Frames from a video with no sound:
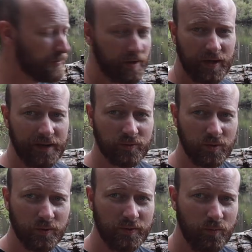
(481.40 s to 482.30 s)
but I'm going to have to
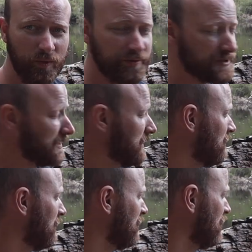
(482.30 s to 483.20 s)
work with the
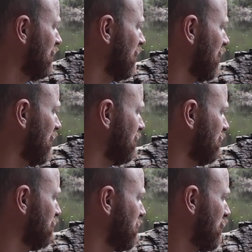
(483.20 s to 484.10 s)
scene.
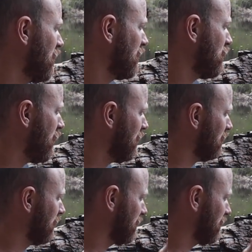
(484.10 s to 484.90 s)
But what I quite like,